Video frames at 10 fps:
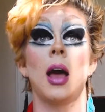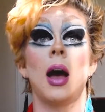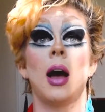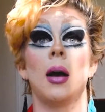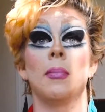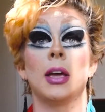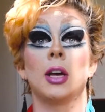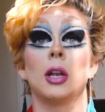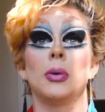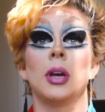
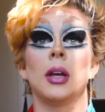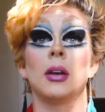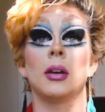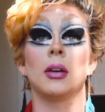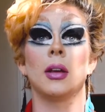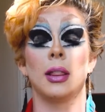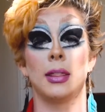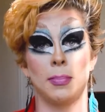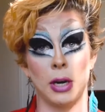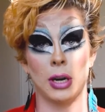included a
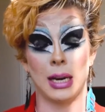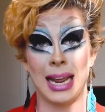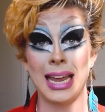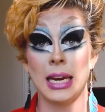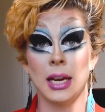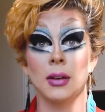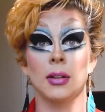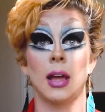bearded lady